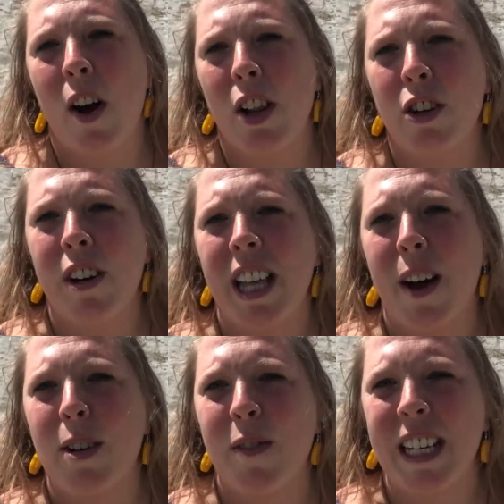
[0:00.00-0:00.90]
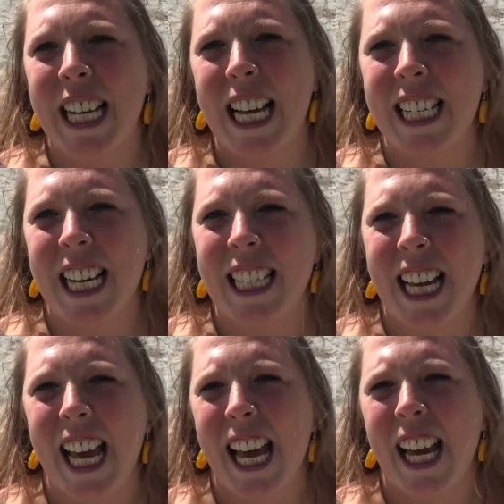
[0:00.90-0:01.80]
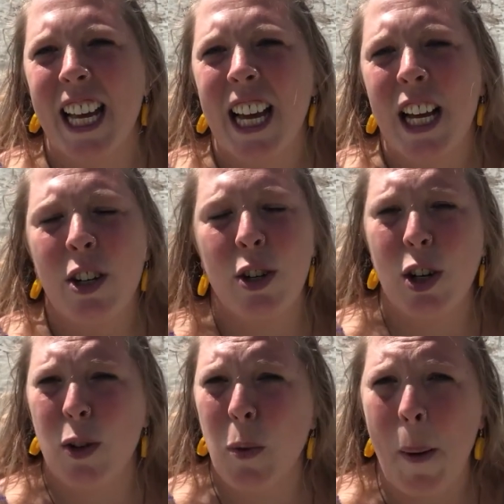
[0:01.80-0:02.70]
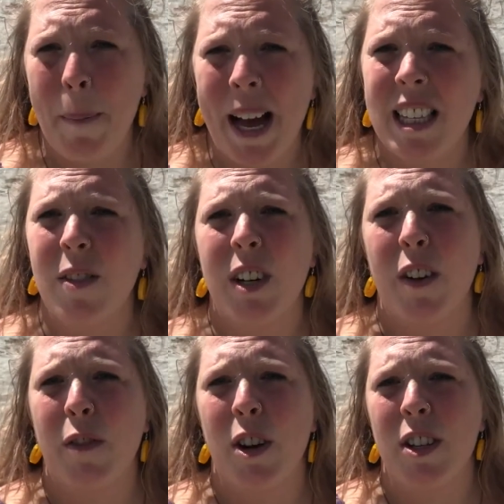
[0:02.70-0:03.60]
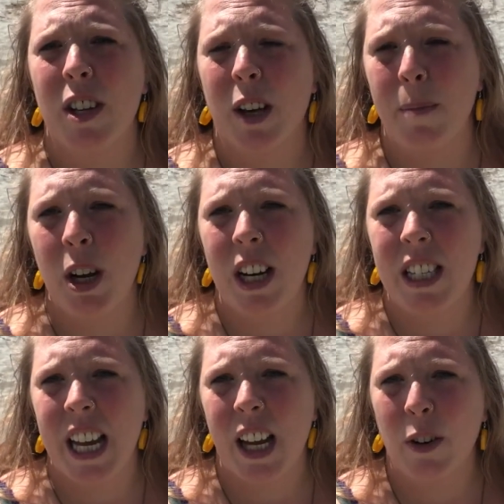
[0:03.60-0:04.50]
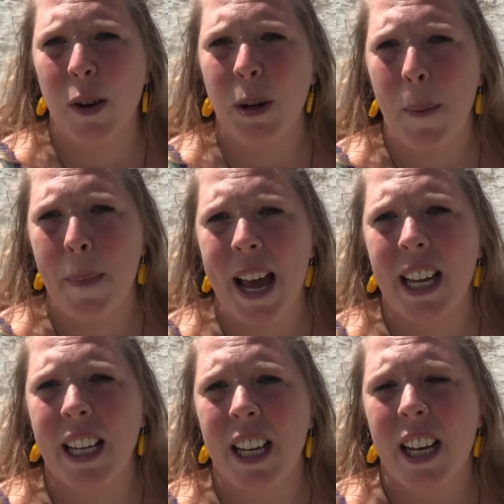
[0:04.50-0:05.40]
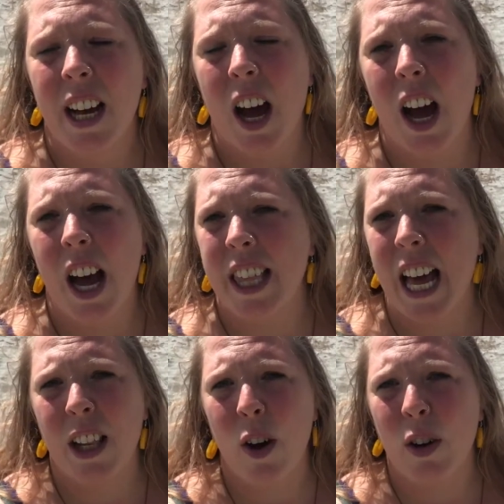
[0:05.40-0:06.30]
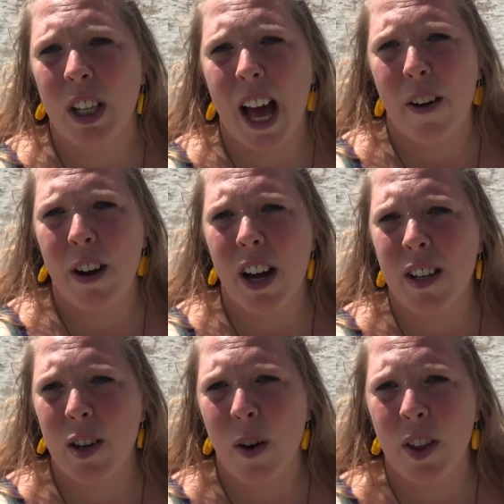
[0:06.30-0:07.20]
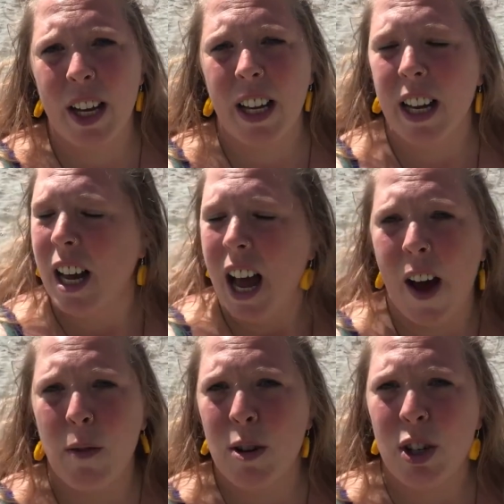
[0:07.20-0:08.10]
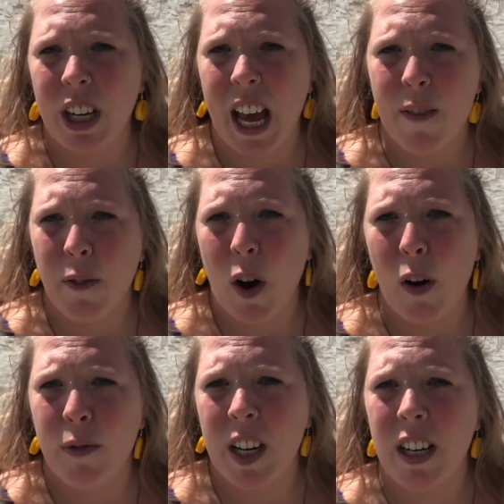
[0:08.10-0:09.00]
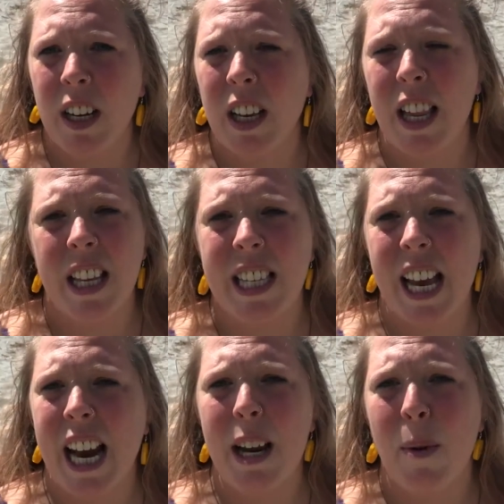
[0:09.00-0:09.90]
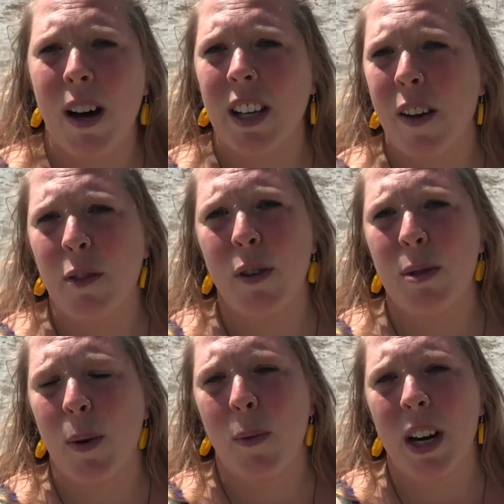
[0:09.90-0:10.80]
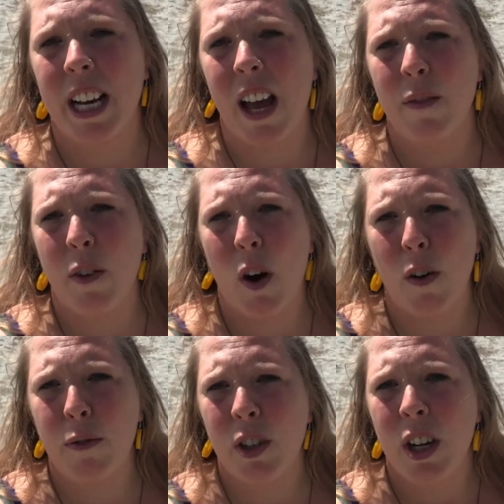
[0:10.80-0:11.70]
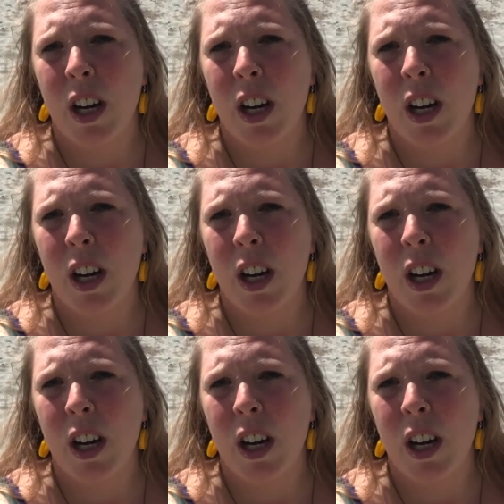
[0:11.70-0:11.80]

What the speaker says: all agree that was fantastic to hear. Just shows what a massive difference a community and group can make in their local area. So I think everyone should get involved, and like they said, any wildlife groups that want to get involved